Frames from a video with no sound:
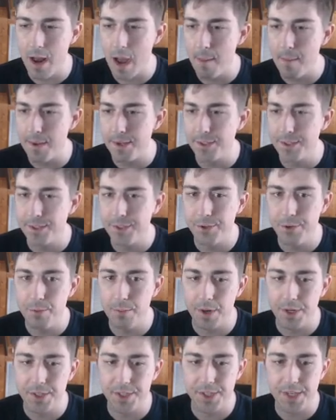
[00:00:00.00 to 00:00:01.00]
not miss too
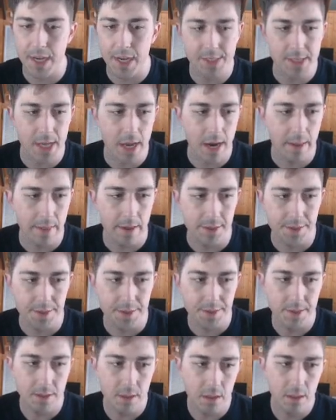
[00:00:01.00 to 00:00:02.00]
much CS out of
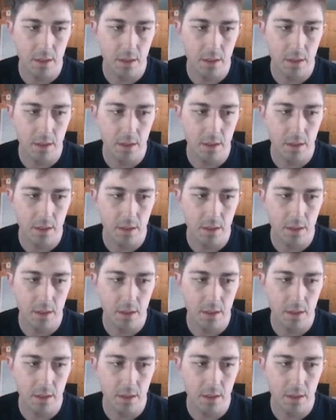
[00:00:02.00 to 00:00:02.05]
this.